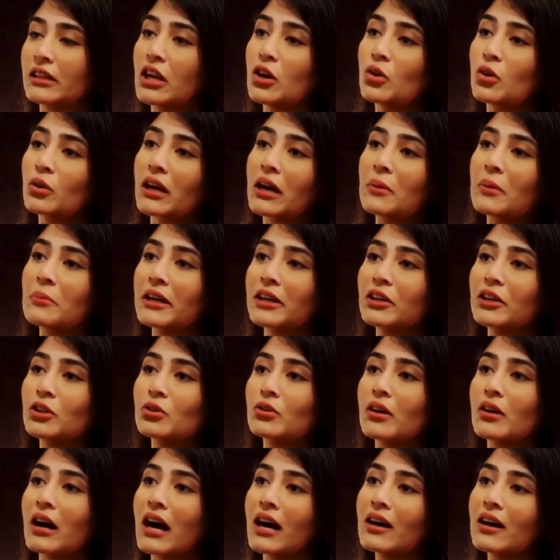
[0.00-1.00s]
Now coming
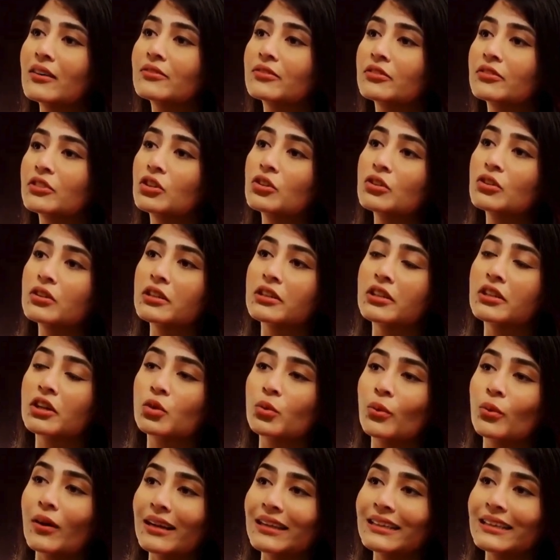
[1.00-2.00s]
to how good the
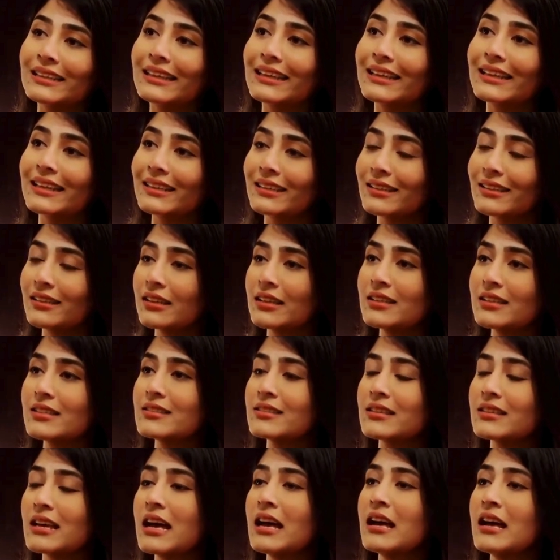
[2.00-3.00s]
quality it
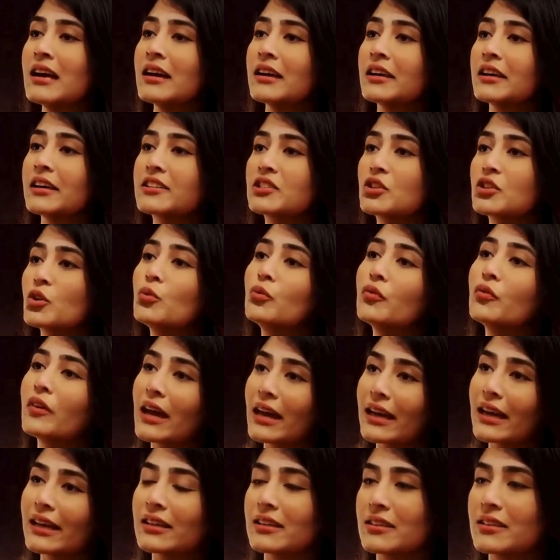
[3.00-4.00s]
is, it's the
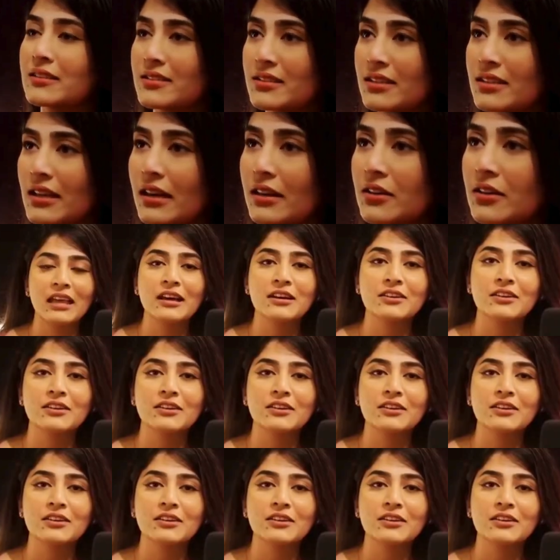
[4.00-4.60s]
way it is done.